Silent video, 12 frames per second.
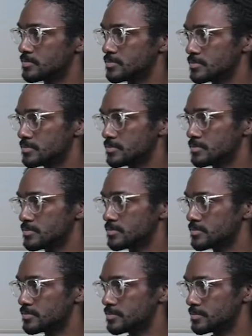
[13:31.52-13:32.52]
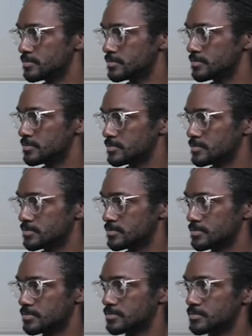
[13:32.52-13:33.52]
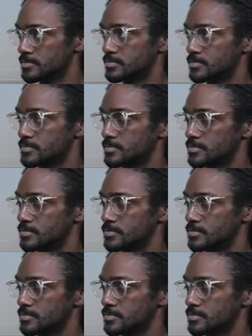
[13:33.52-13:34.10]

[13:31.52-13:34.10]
(not speaking)